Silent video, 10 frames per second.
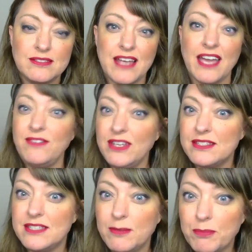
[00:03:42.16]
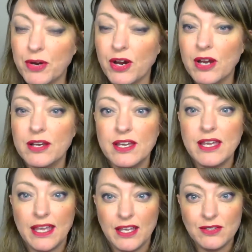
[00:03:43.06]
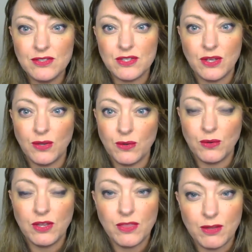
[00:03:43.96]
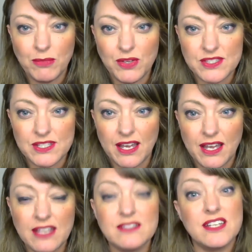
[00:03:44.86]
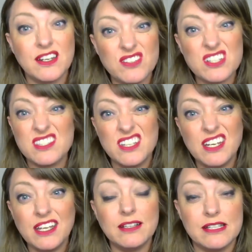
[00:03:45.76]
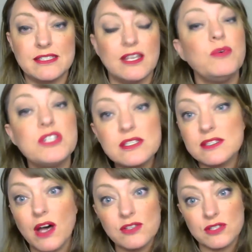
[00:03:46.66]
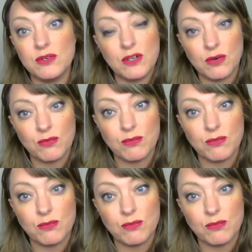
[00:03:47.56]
diving deeper into the music instead of just sitting and listening, which is also a